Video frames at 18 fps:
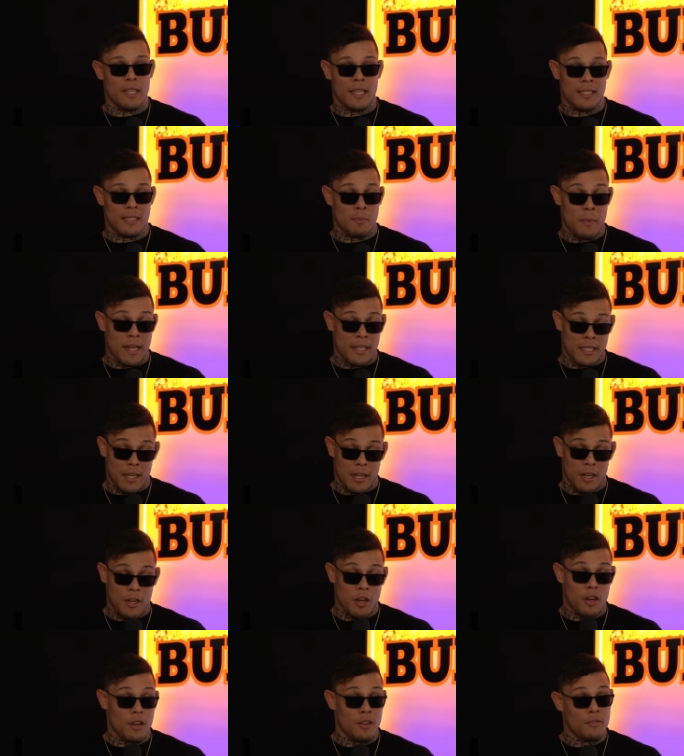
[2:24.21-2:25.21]
That makes a
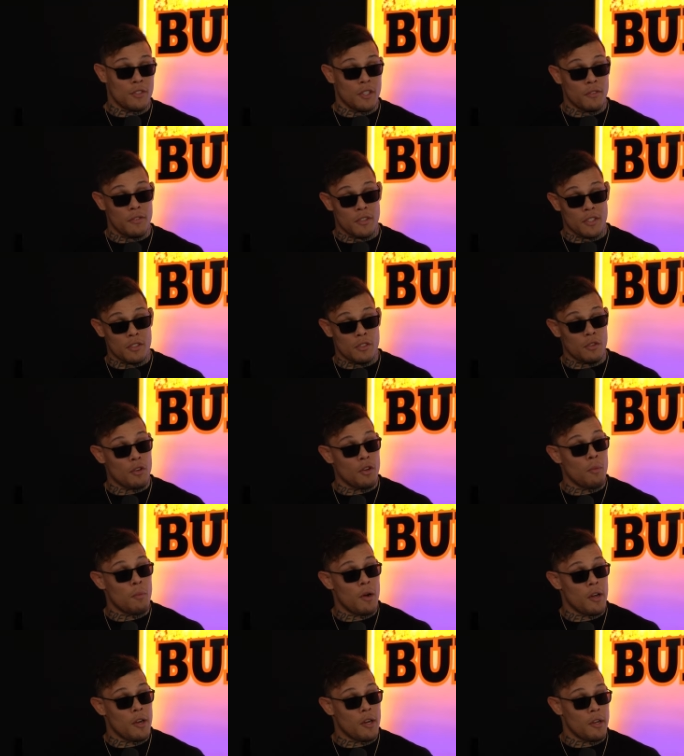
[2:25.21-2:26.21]
lot of difference to your
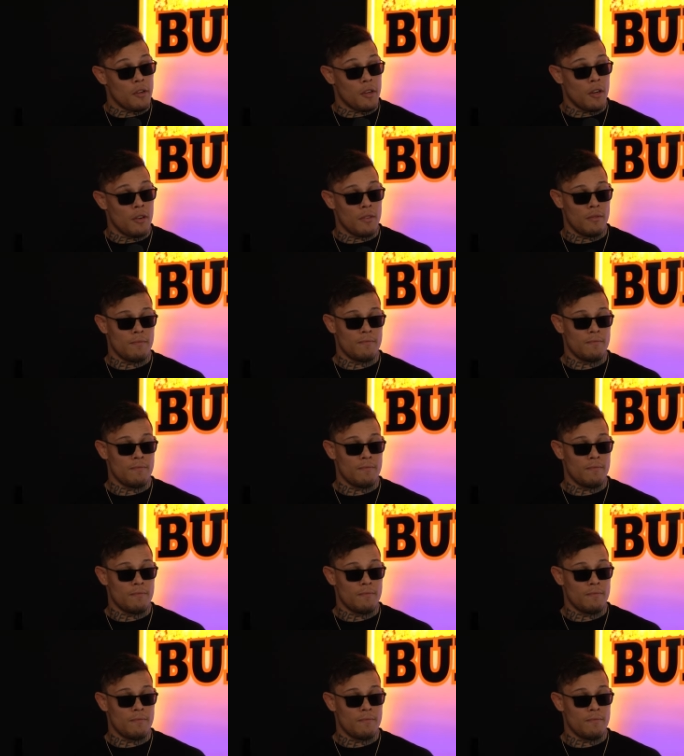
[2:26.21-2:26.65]
body, you know.